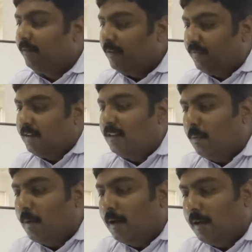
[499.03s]
we fix the
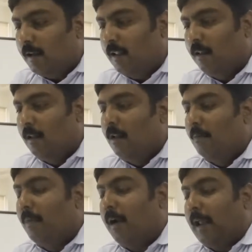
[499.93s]
quantity,
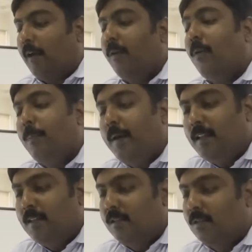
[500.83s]
but after
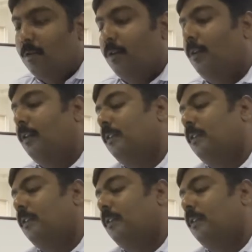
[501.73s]
opening the store,